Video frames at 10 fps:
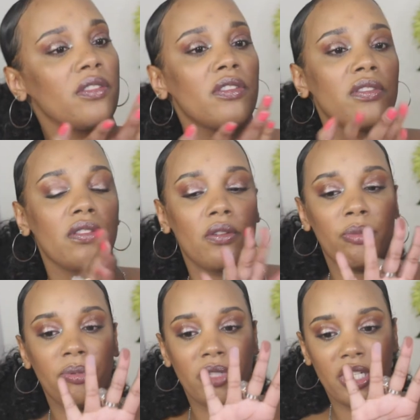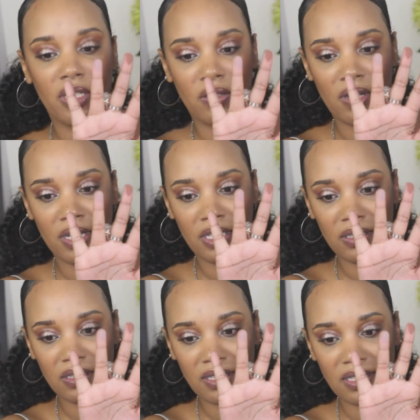It's so pretty on.
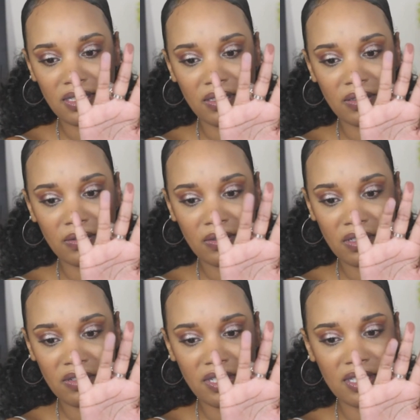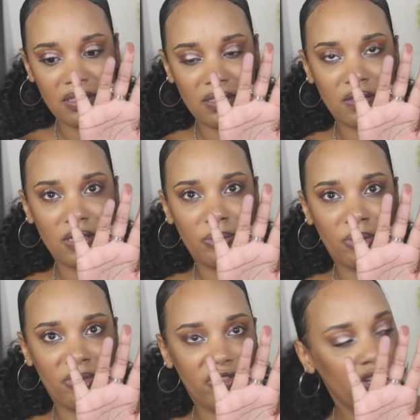It looks a little, well, it doesn't look so deep on my